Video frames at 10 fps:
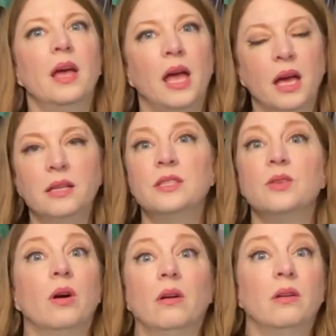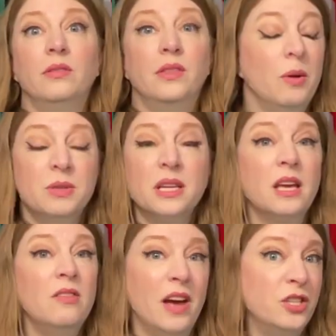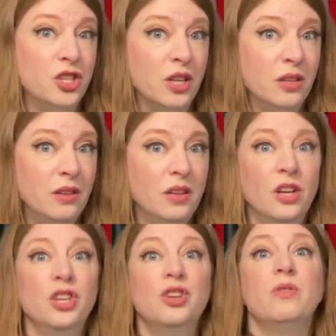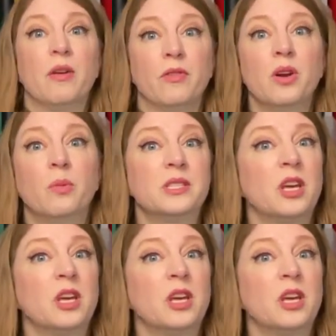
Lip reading: And it was a convention. You never know what's